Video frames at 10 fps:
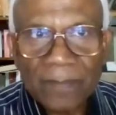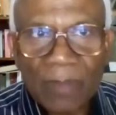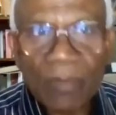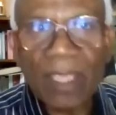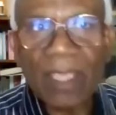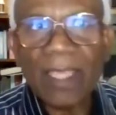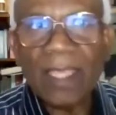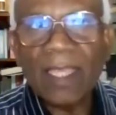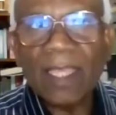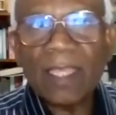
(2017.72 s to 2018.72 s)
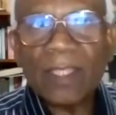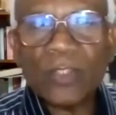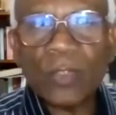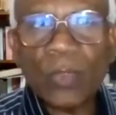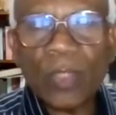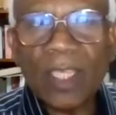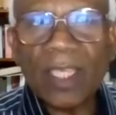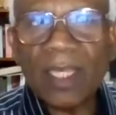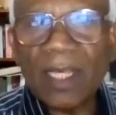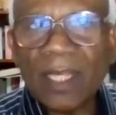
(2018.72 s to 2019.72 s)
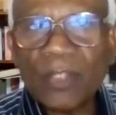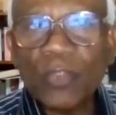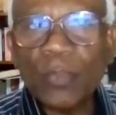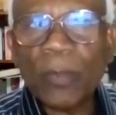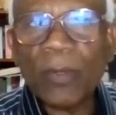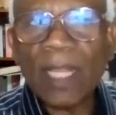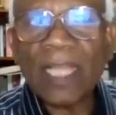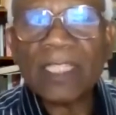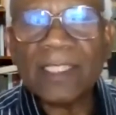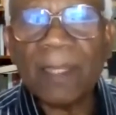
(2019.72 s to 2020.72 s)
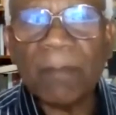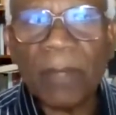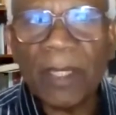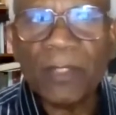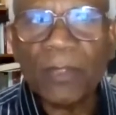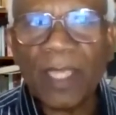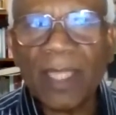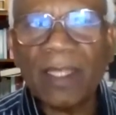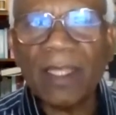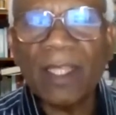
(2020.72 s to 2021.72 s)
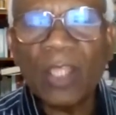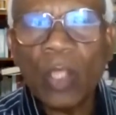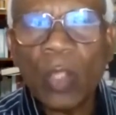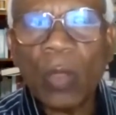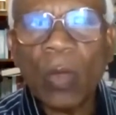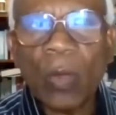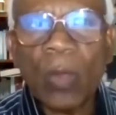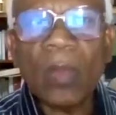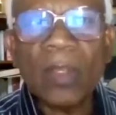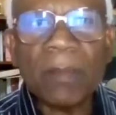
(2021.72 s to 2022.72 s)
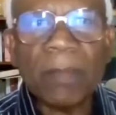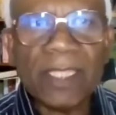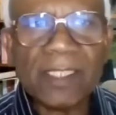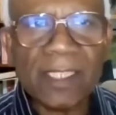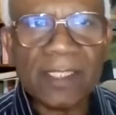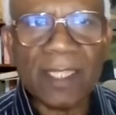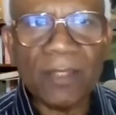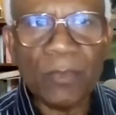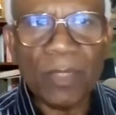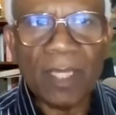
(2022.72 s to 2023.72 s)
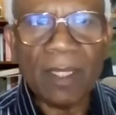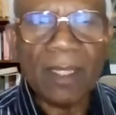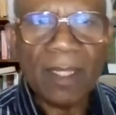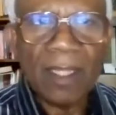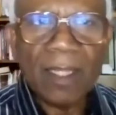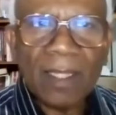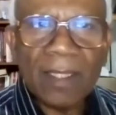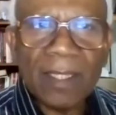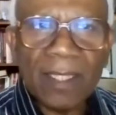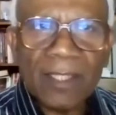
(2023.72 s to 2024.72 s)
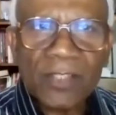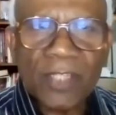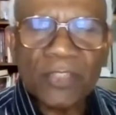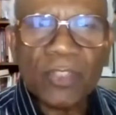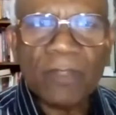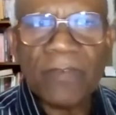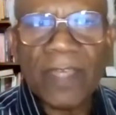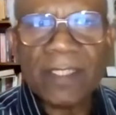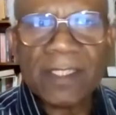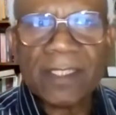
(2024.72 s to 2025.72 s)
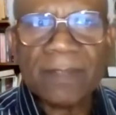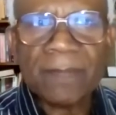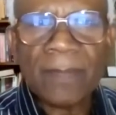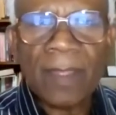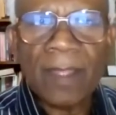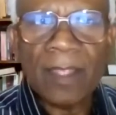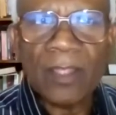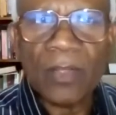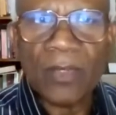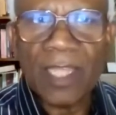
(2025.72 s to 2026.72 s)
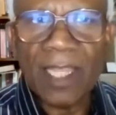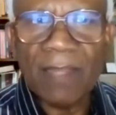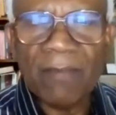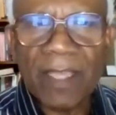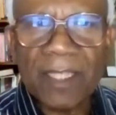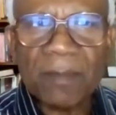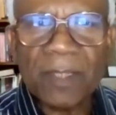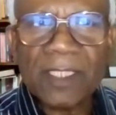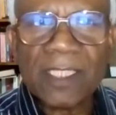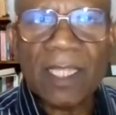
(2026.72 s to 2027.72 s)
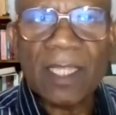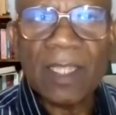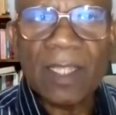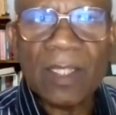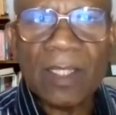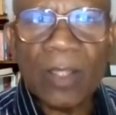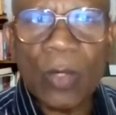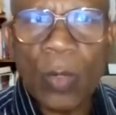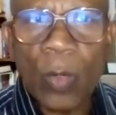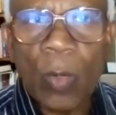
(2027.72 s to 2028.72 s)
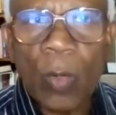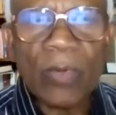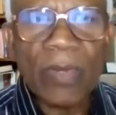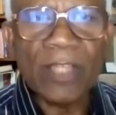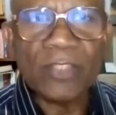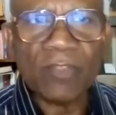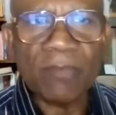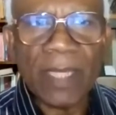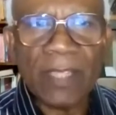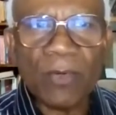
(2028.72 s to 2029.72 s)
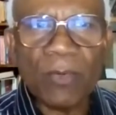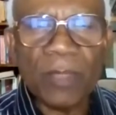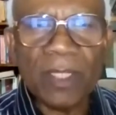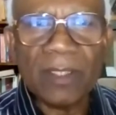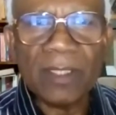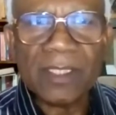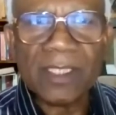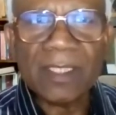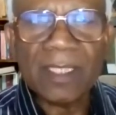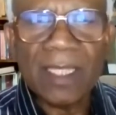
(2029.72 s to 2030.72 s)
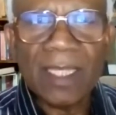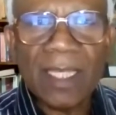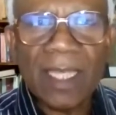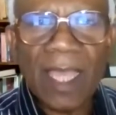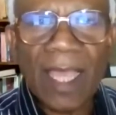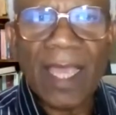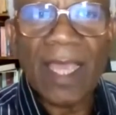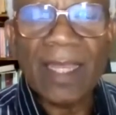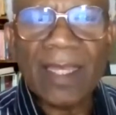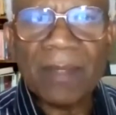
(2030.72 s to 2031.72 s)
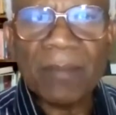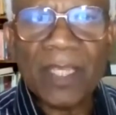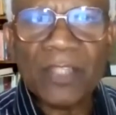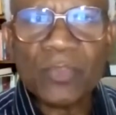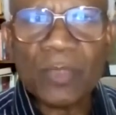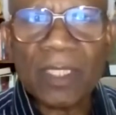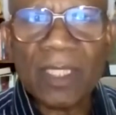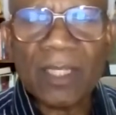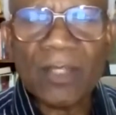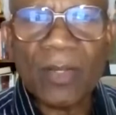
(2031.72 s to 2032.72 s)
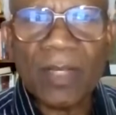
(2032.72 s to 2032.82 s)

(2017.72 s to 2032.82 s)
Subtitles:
Okay, so here are two products that bring together all the basics that you need: the essential fats, your daily vitamins, the whole range of micro minerals, and it makes sure that your